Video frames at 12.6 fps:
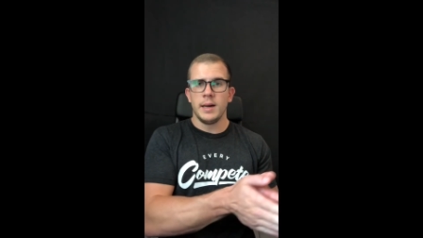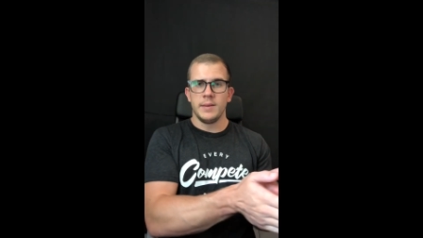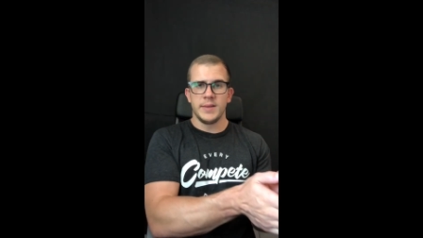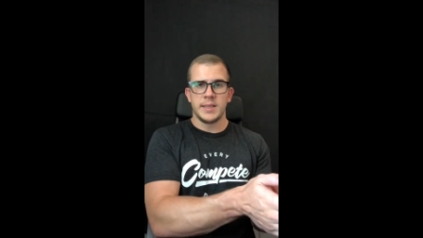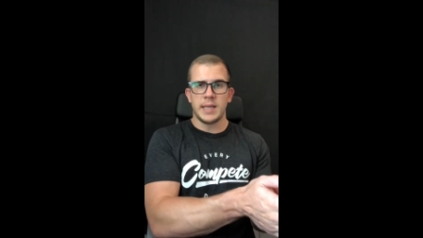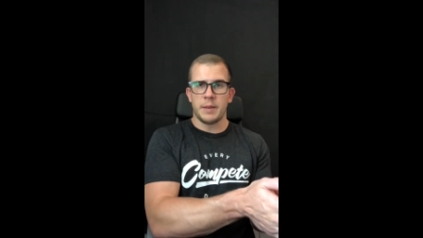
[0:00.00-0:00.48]

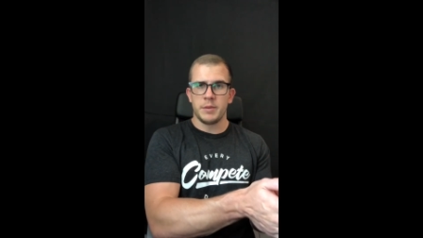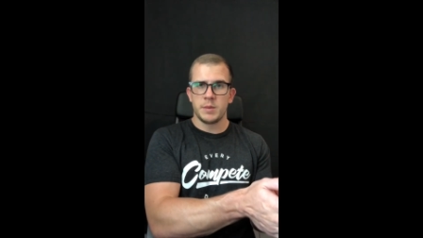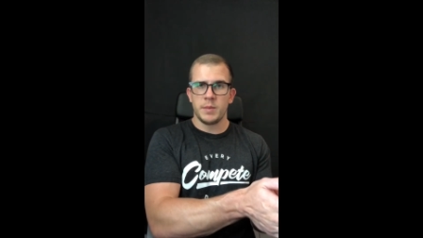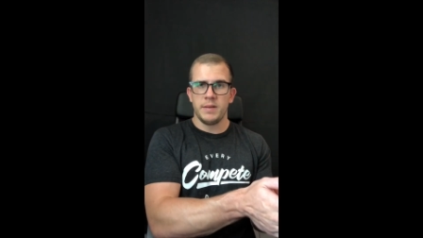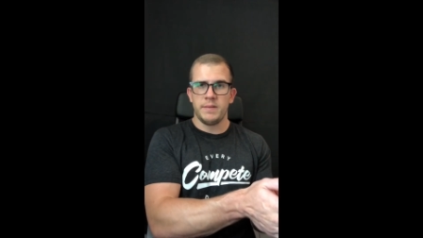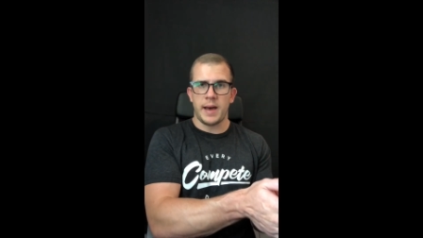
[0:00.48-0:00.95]
I've
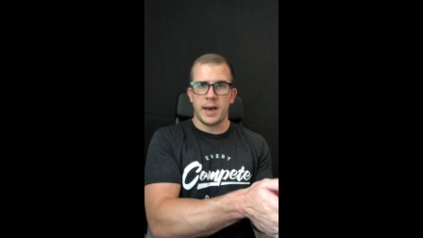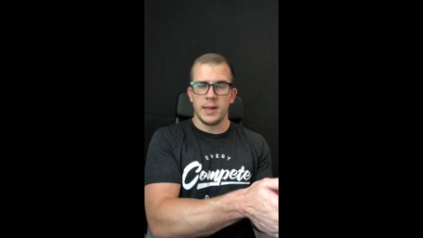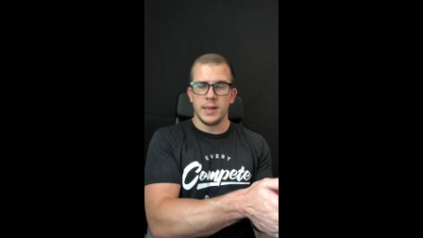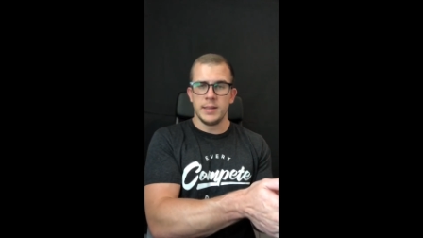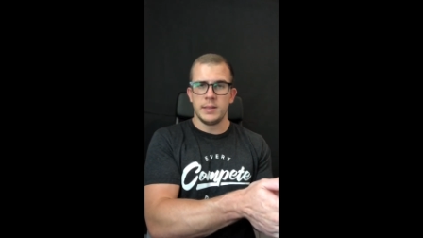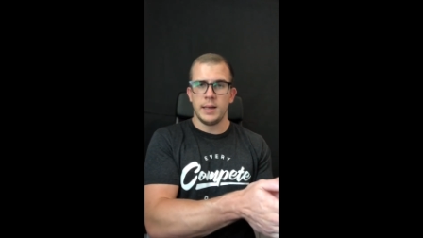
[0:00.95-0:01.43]
established my
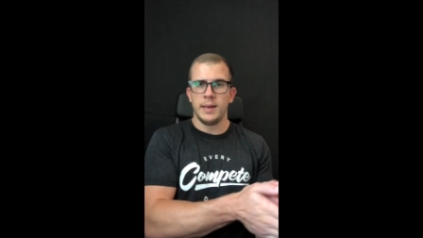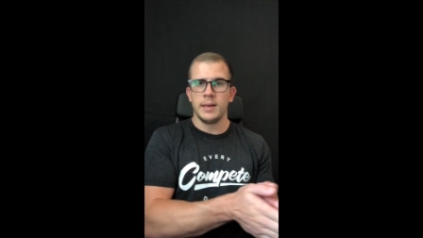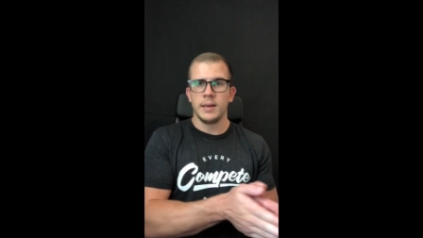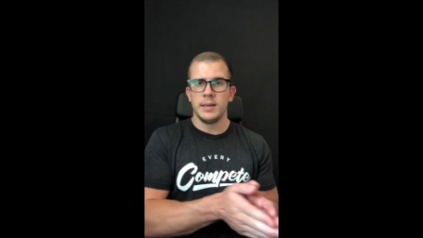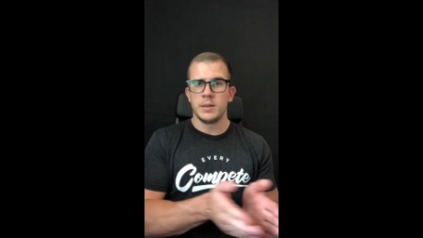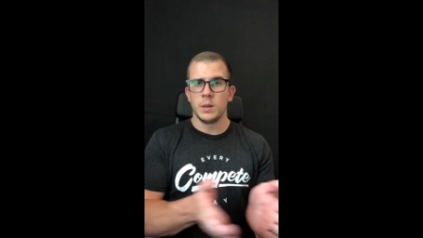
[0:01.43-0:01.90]
fat
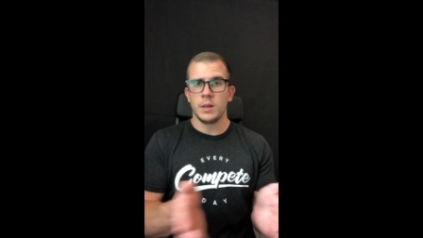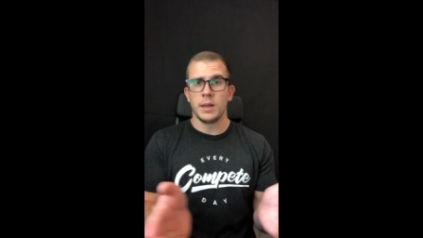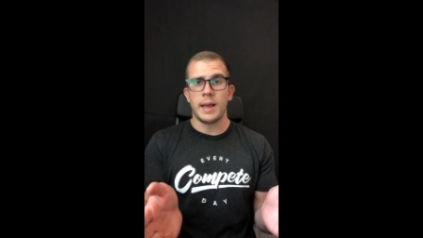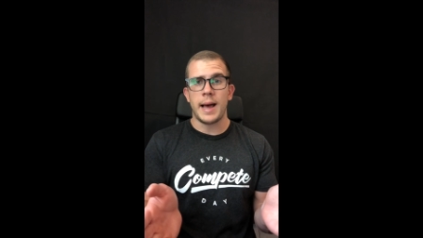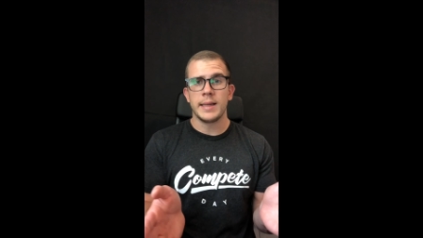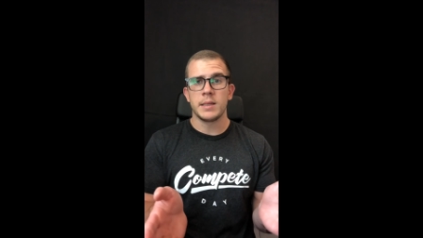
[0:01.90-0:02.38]
intake, and so the
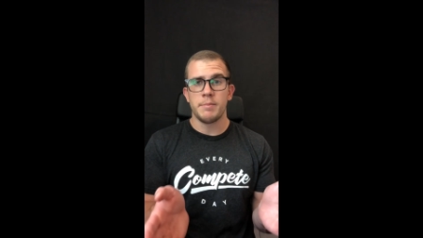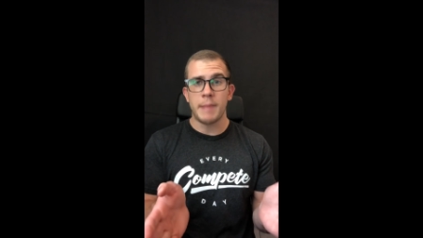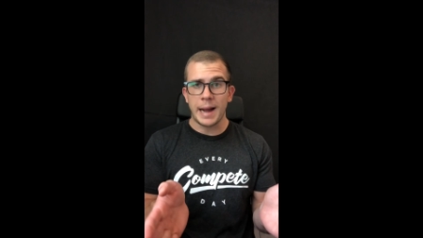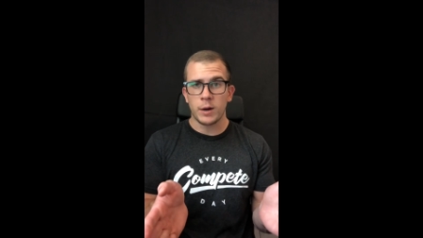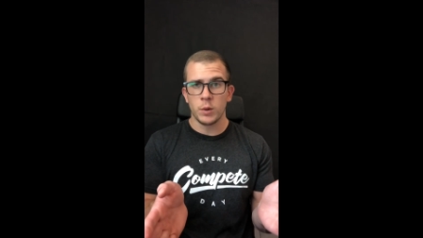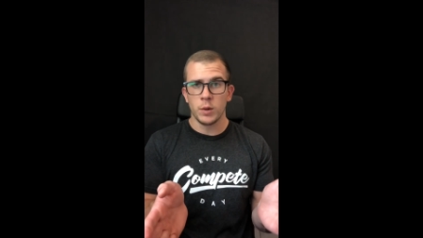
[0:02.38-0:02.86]
last
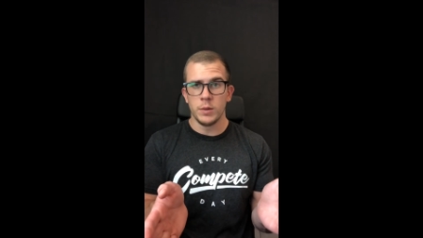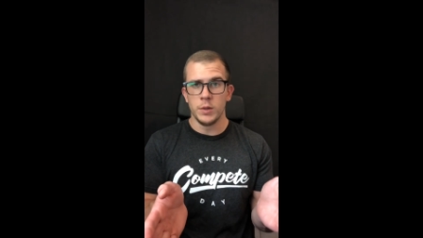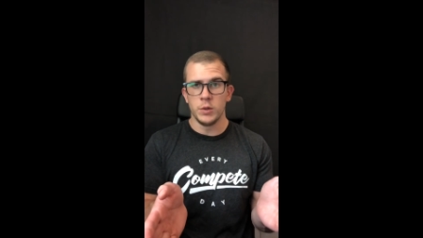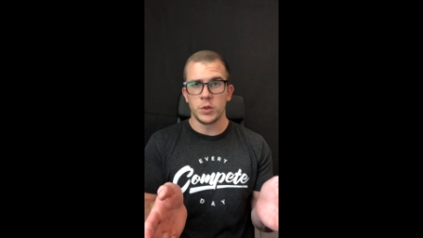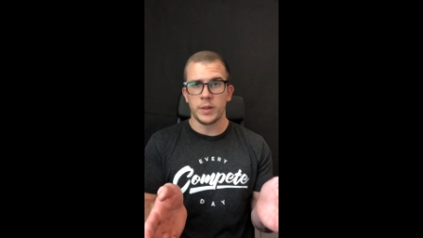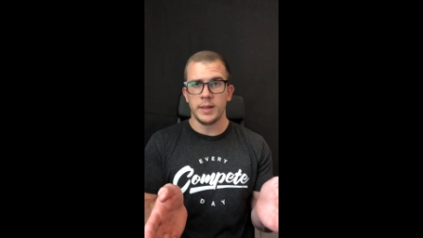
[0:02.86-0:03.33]

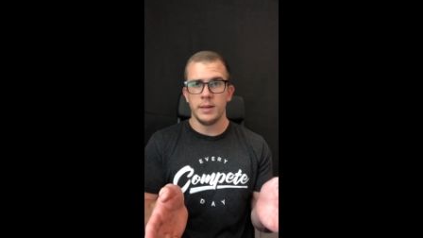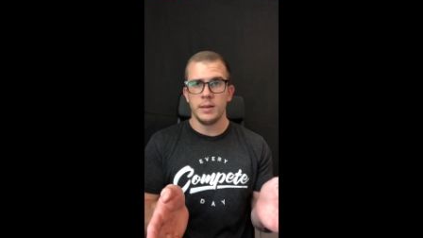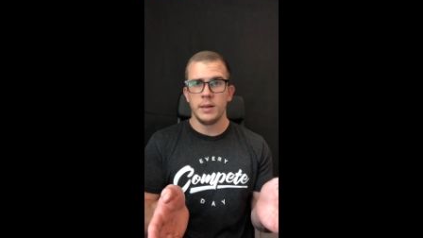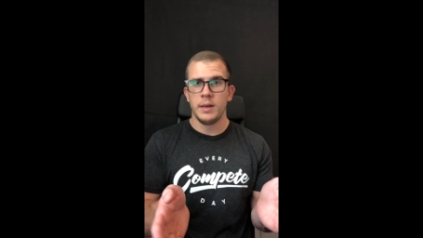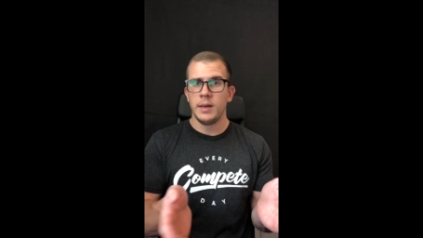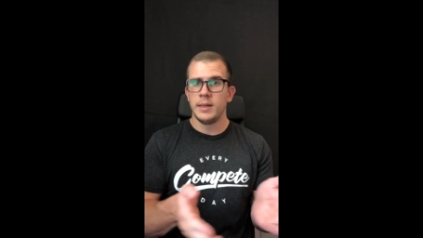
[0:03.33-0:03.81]
macronutrient
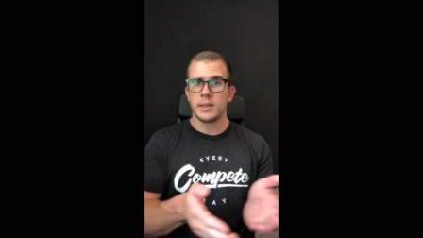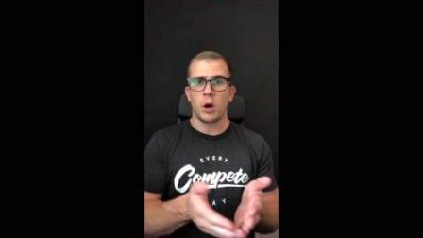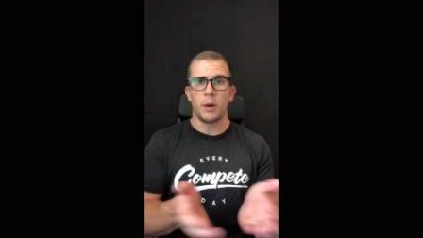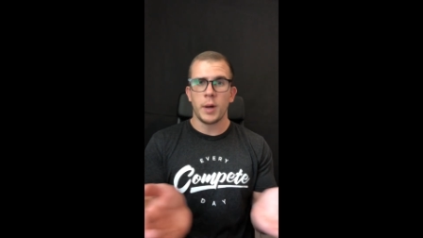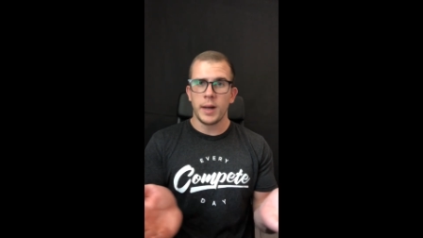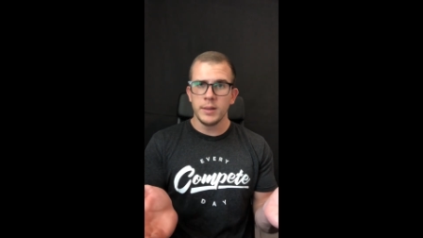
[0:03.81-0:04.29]
is
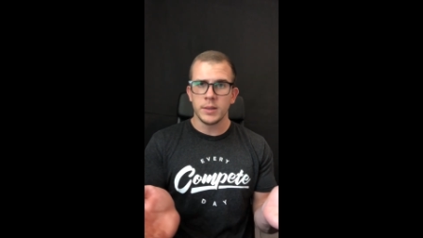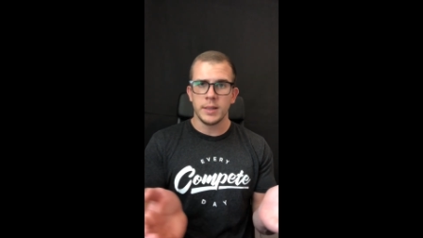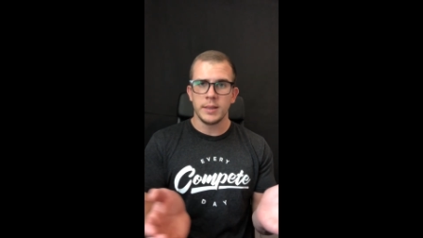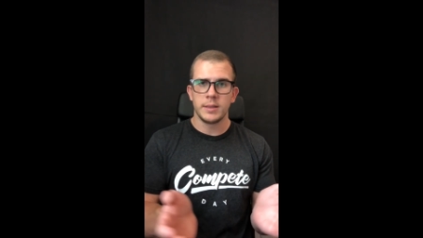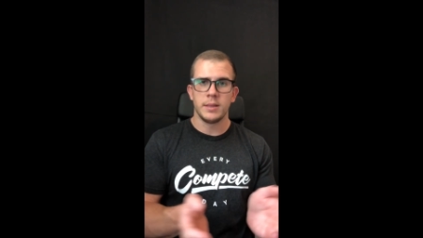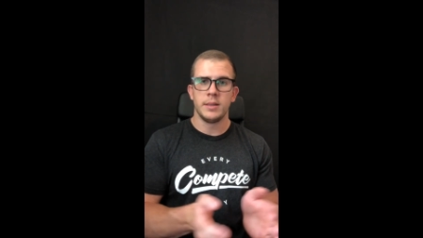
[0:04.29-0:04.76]

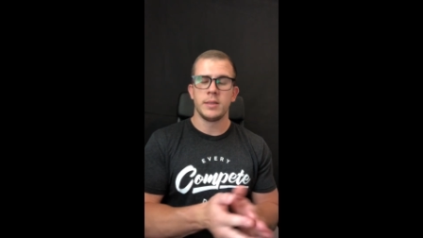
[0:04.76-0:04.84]
carbohydrates.